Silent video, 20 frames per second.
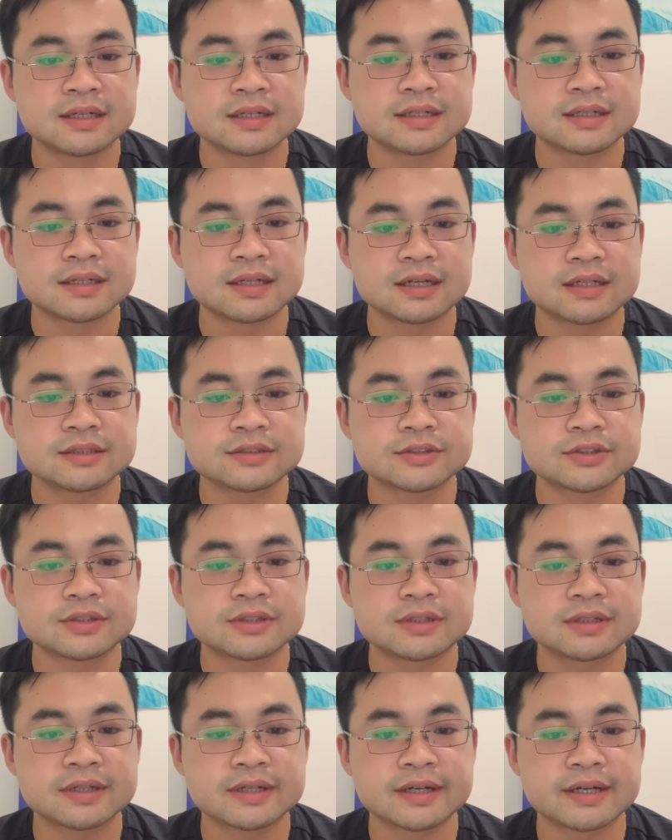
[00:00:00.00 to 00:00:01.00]

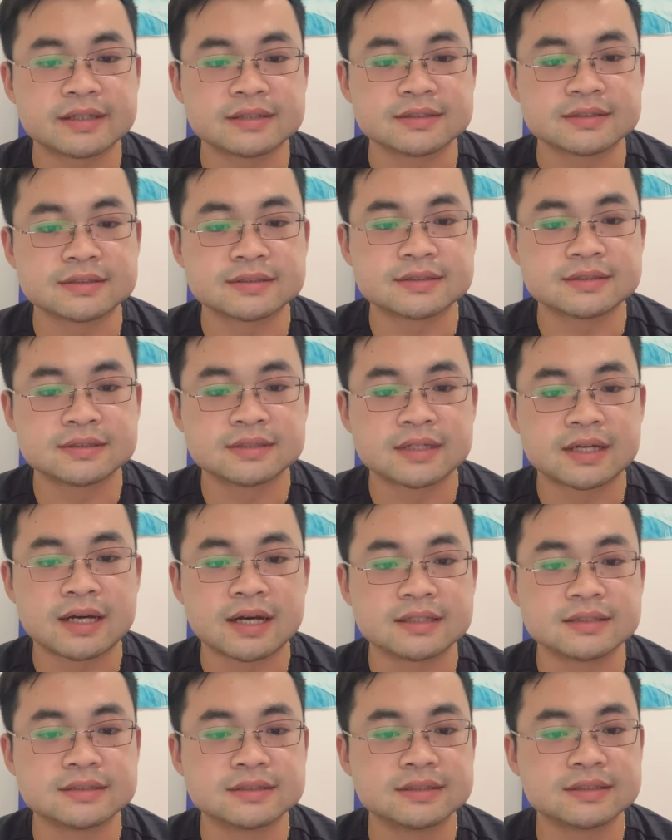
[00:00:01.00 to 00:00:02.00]
larger hands
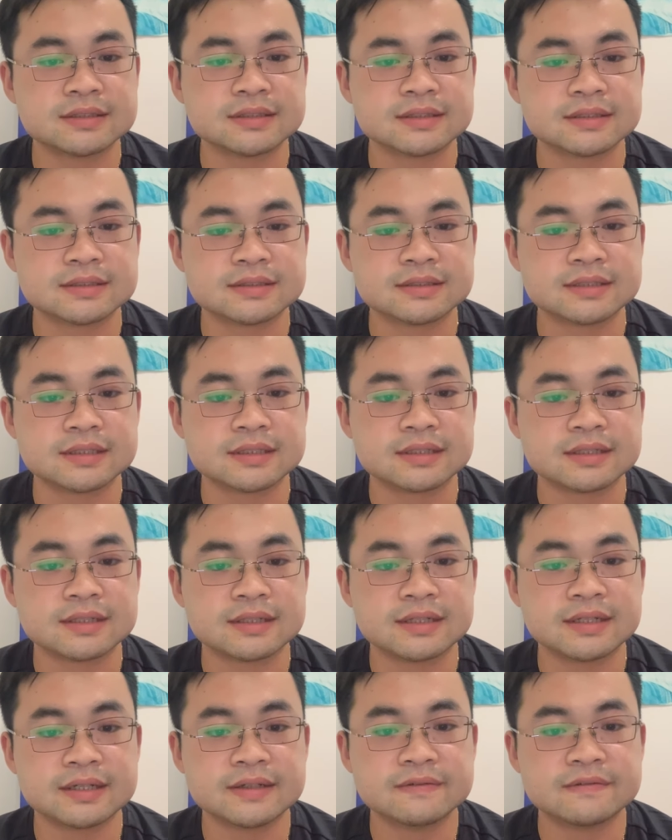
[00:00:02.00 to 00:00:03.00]
and the
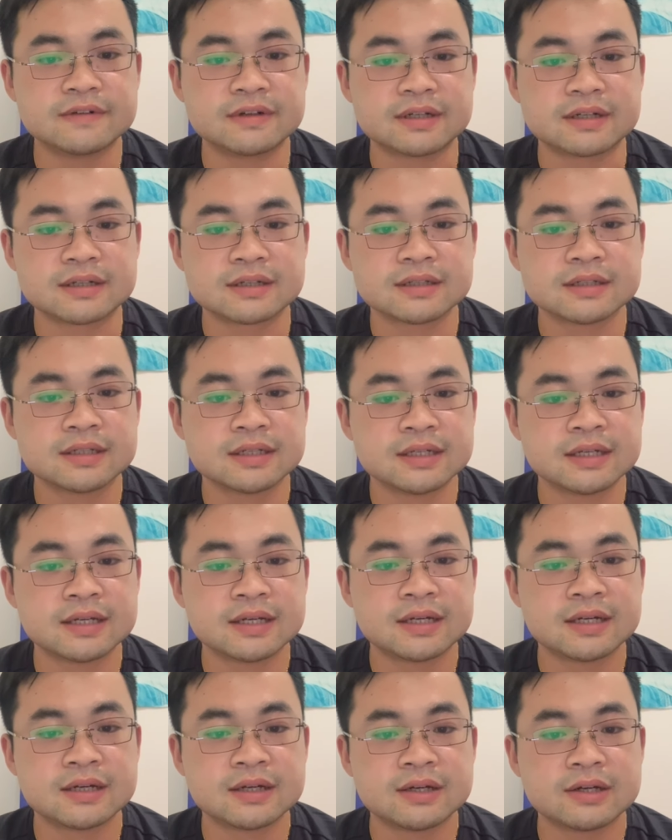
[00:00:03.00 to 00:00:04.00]
liver.
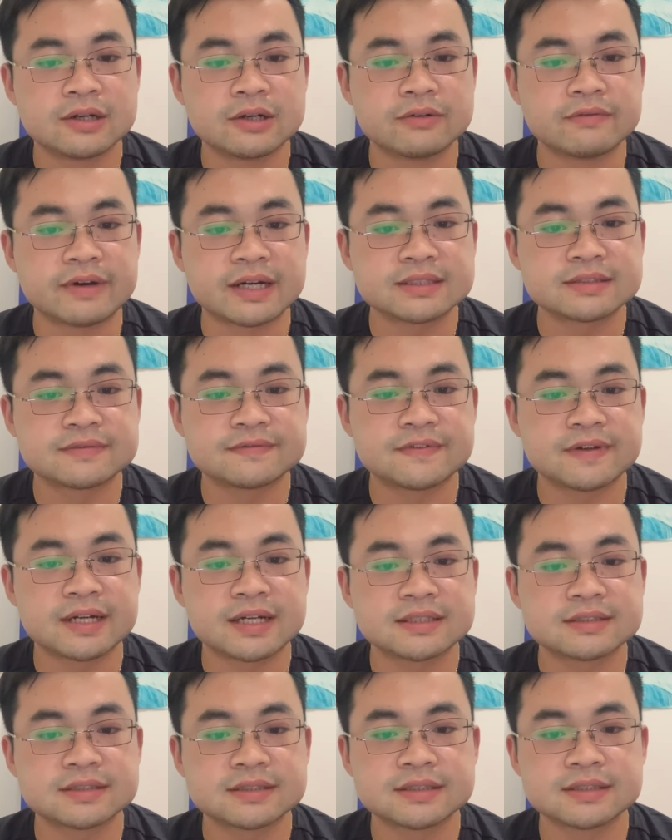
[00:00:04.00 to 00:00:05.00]
White
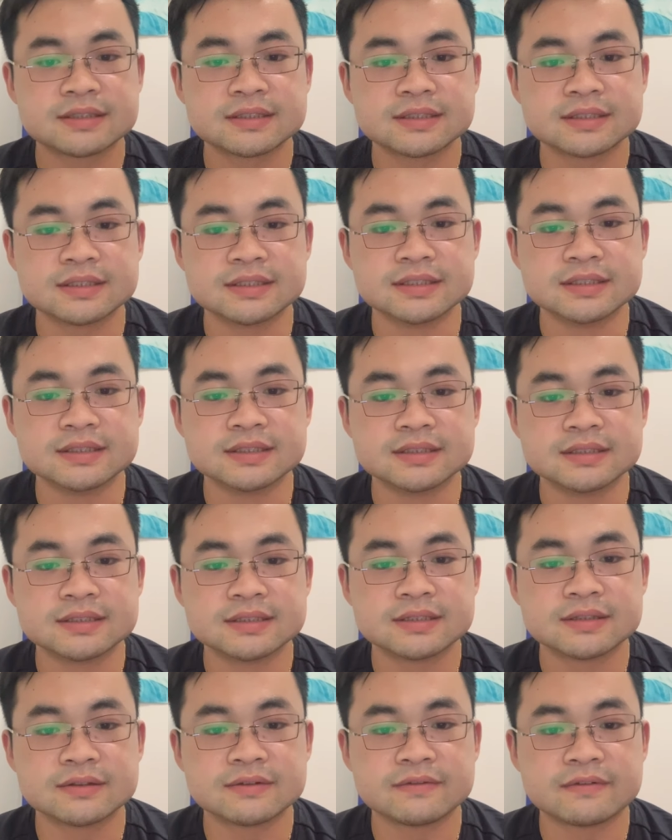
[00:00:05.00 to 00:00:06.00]
fat in
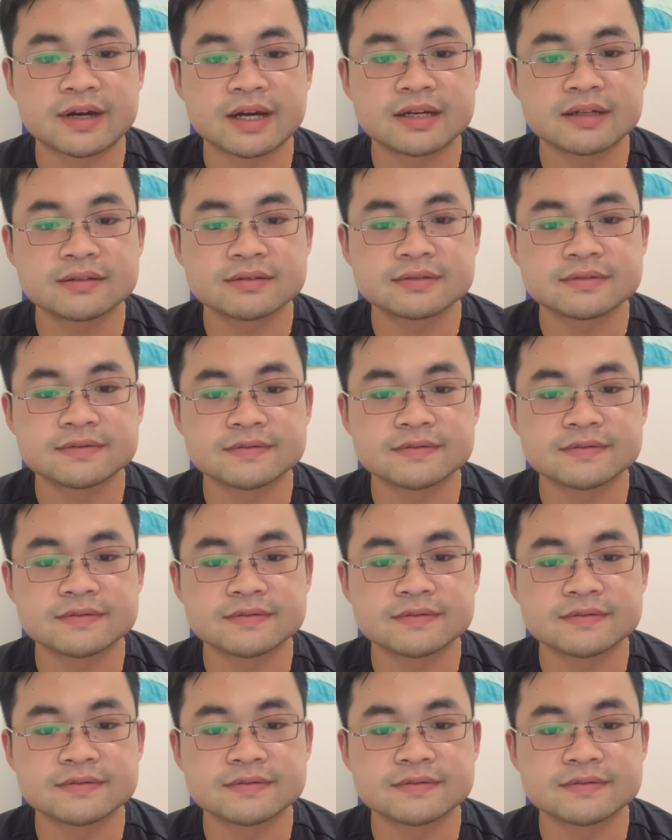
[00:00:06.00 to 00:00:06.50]
the